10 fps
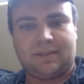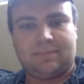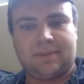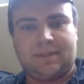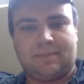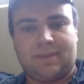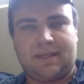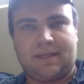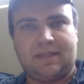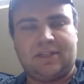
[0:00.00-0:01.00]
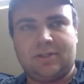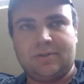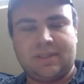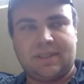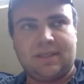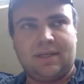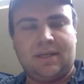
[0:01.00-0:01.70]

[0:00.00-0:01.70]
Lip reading: helped them like use it.